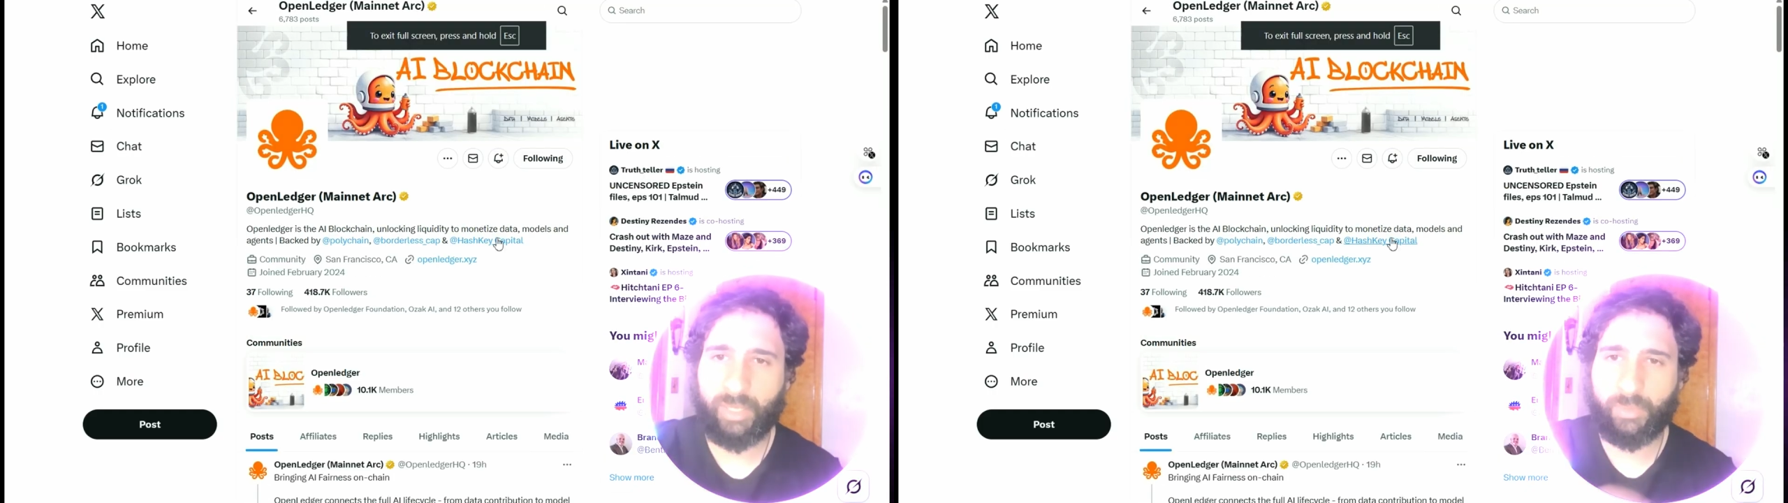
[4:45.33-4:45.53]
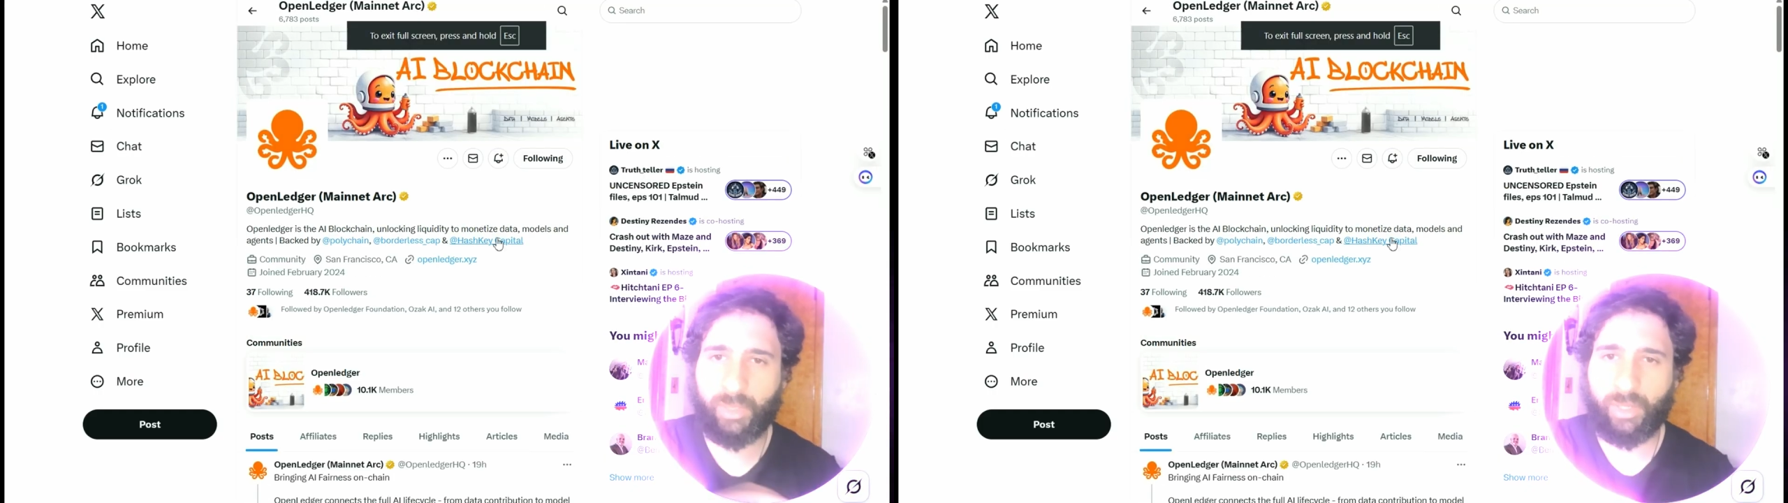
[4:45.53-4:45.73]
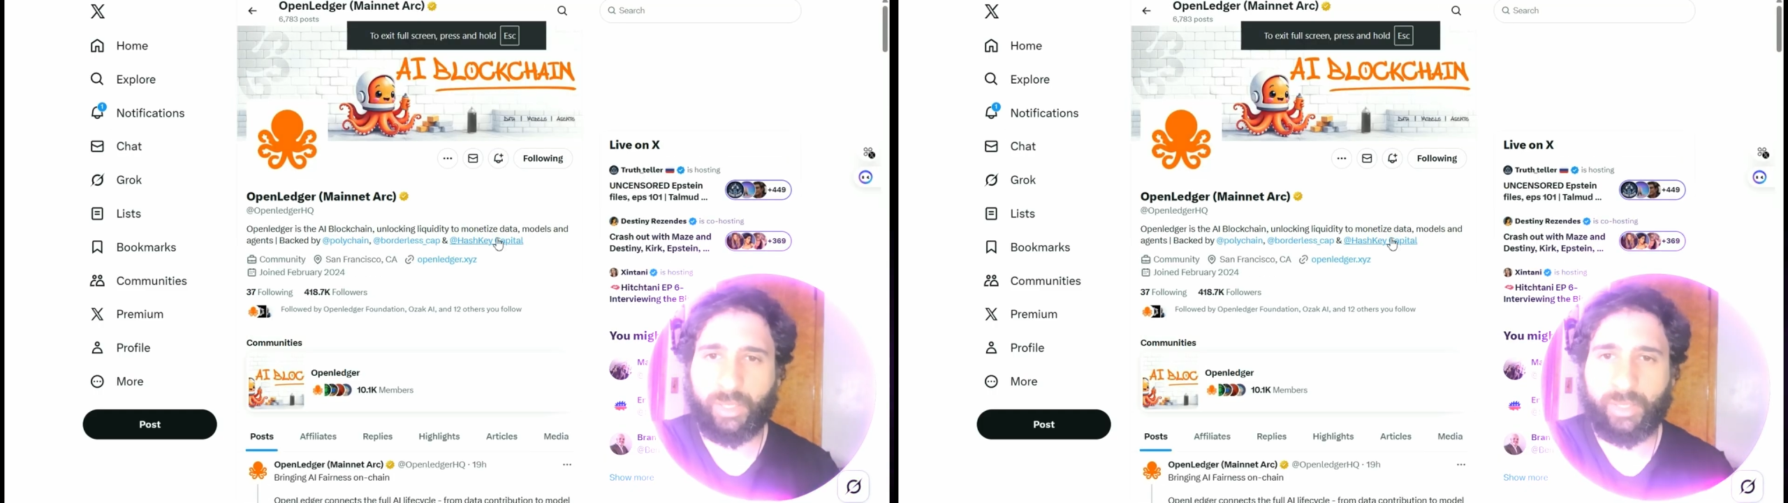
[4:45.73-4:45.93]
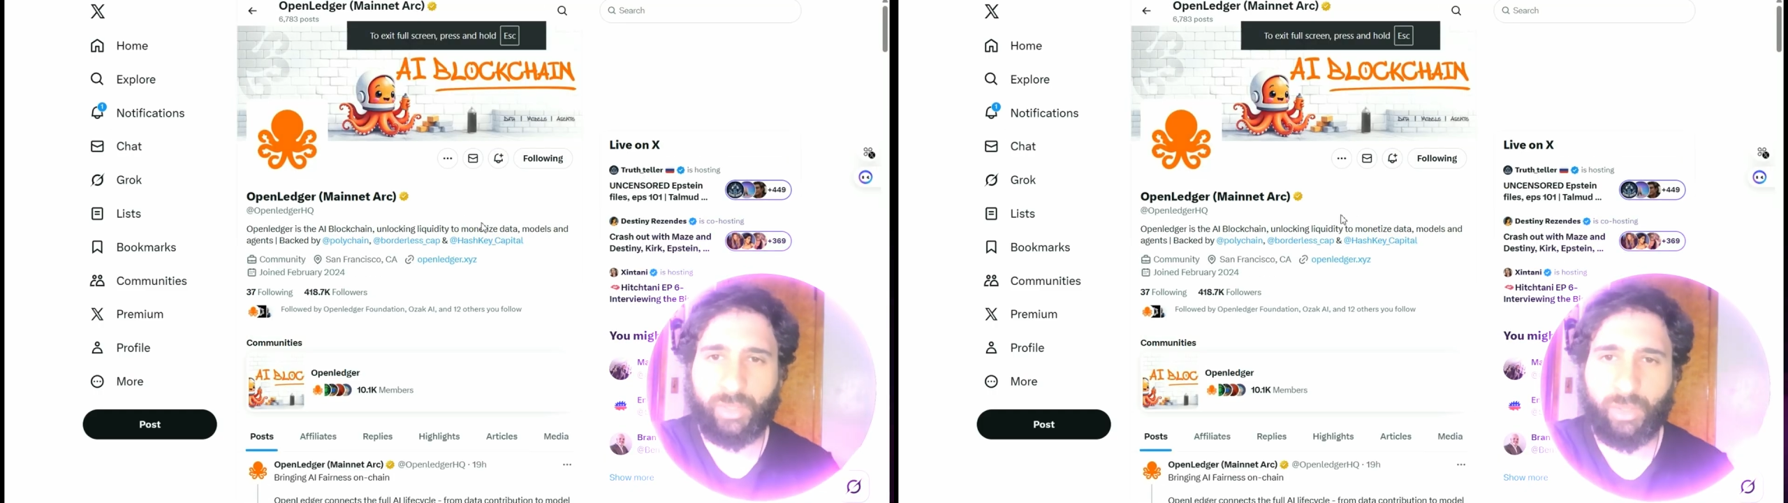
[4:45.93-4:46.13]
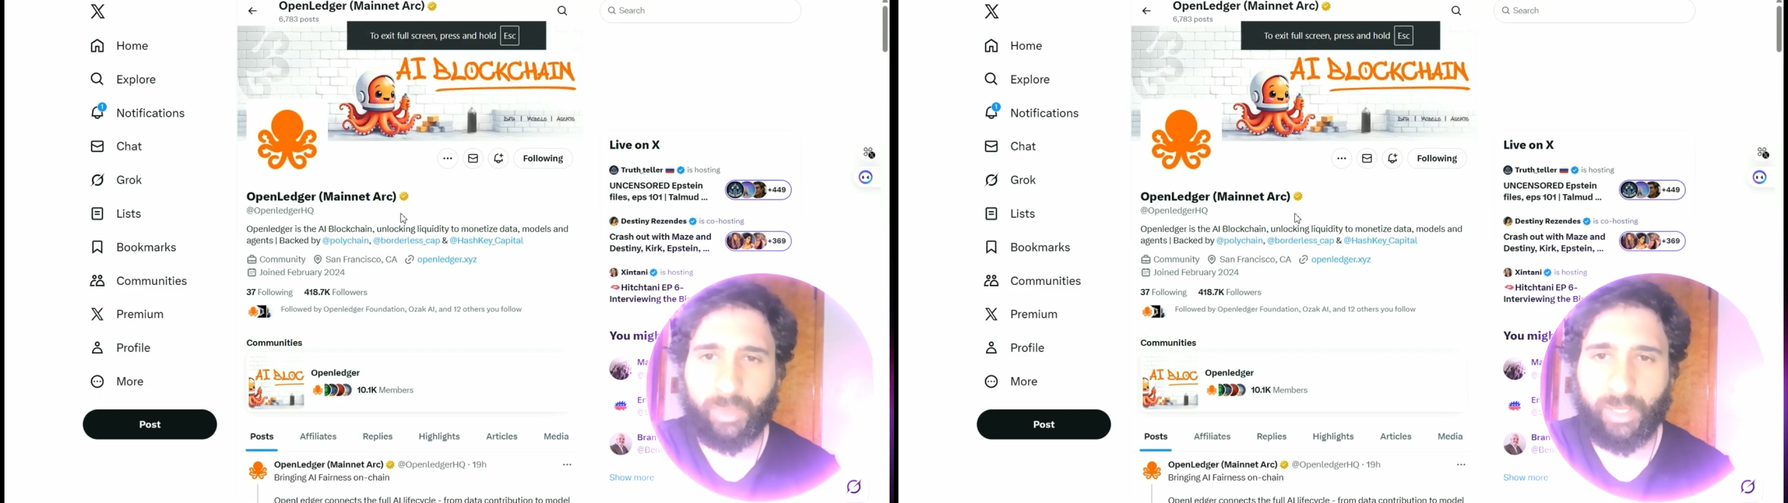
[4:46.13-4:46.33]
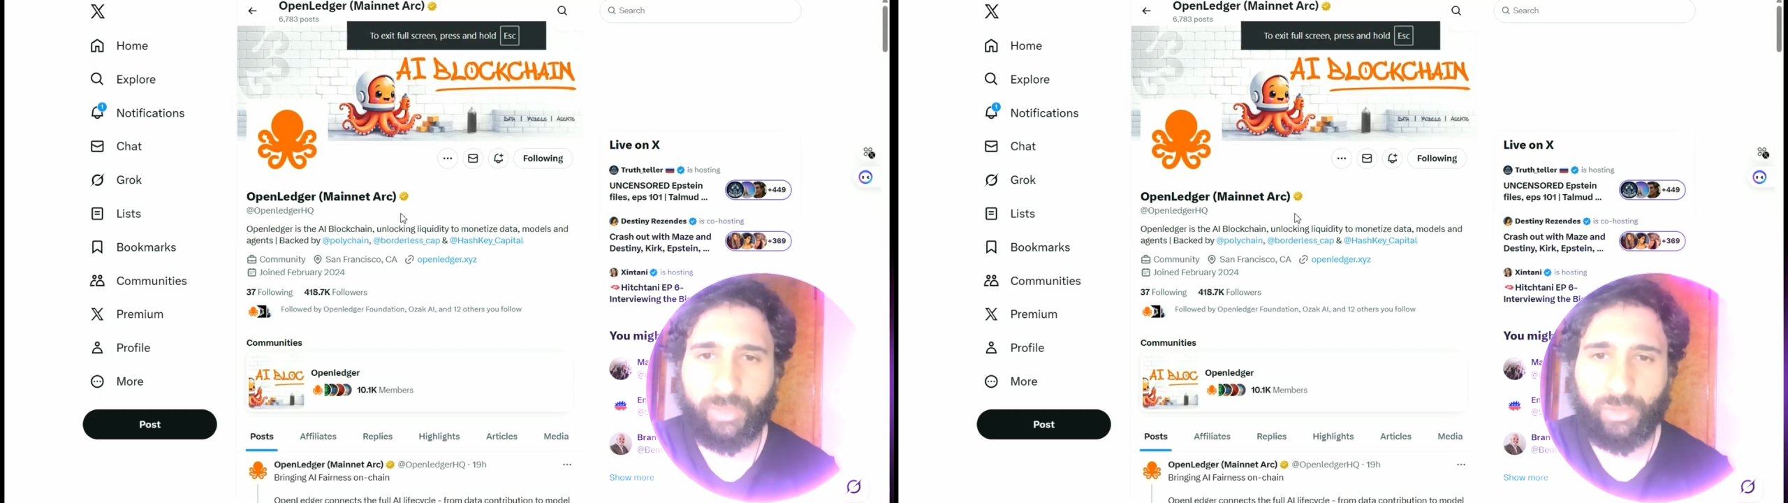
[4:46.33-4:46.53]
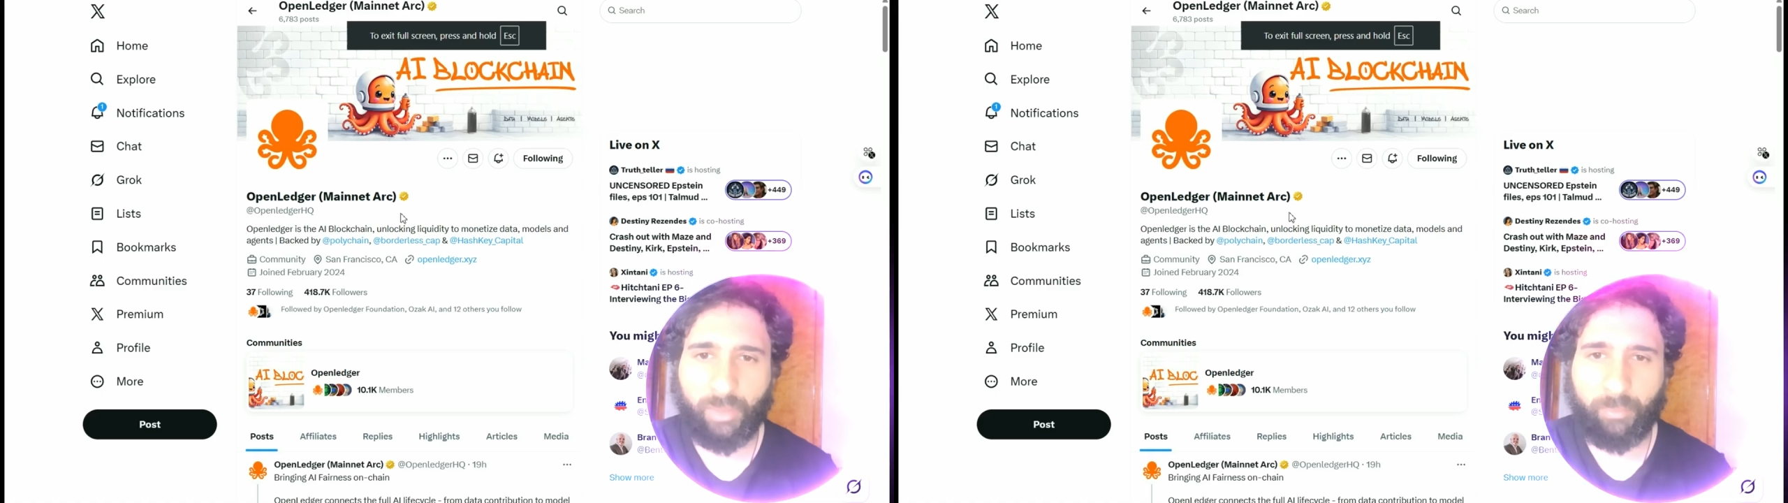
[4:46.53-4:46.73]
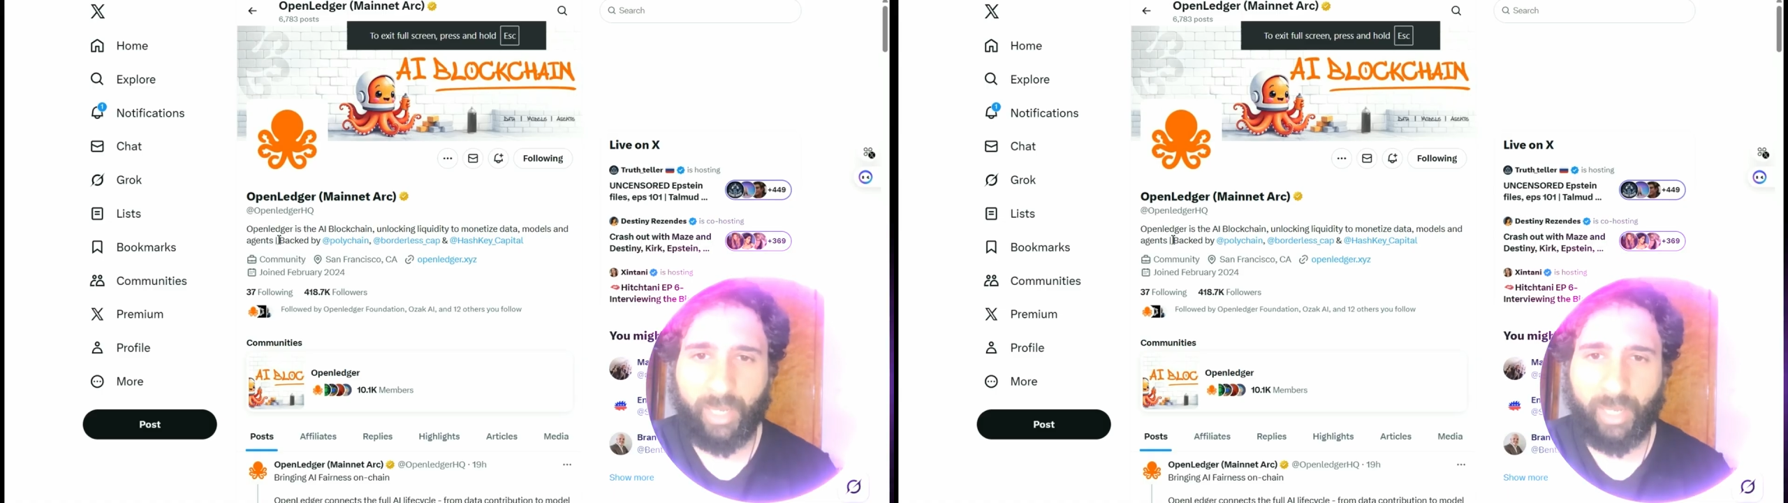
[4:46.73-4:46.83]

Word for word: Last but not least, OpenLedger,